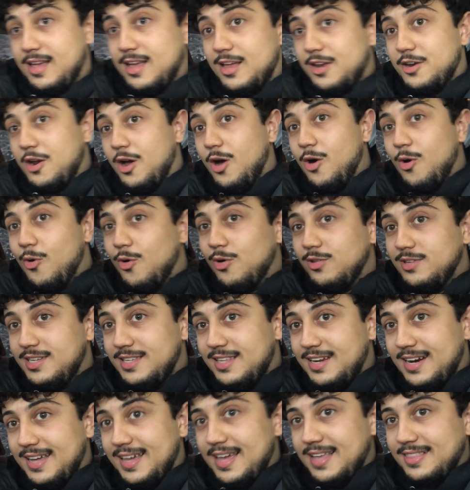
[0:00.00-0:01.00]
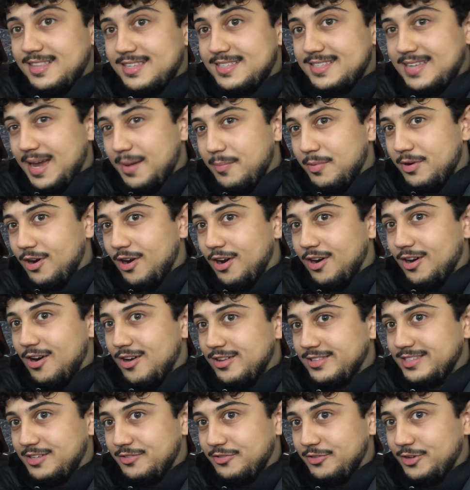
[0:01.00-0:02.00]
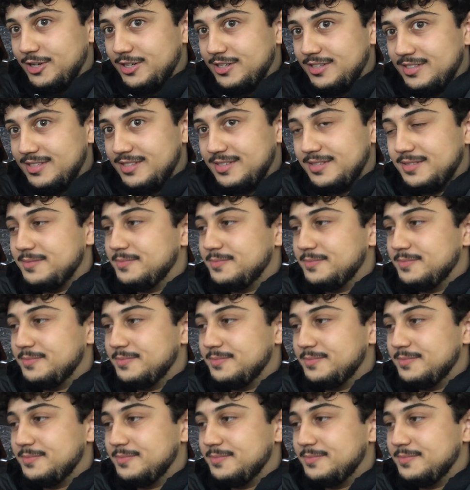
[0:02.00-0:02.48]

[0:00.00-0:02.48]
not only did I get the Cyberdark ulti 1st